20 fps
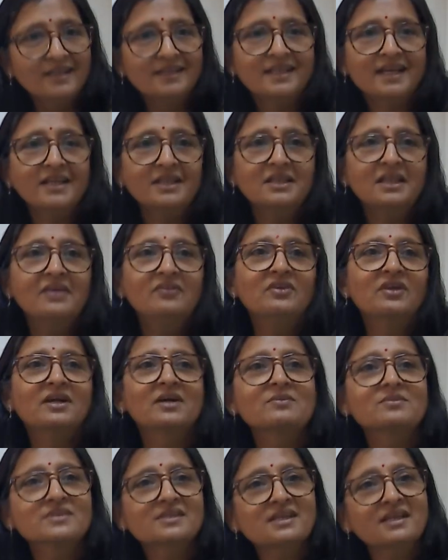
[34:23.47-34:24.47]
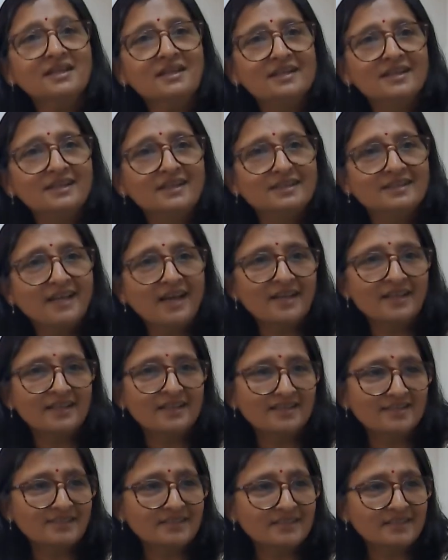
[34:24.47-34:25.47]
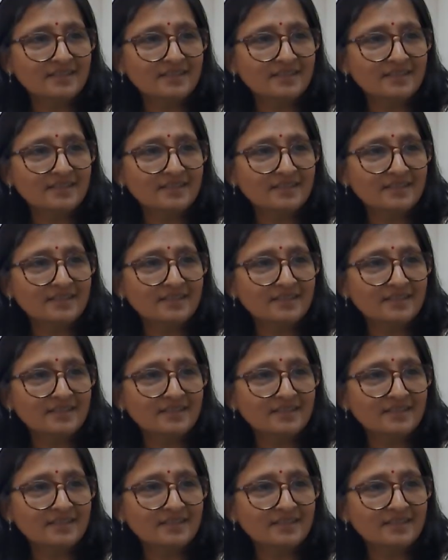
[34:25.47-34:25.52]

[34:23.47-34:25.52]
then they becomes the target.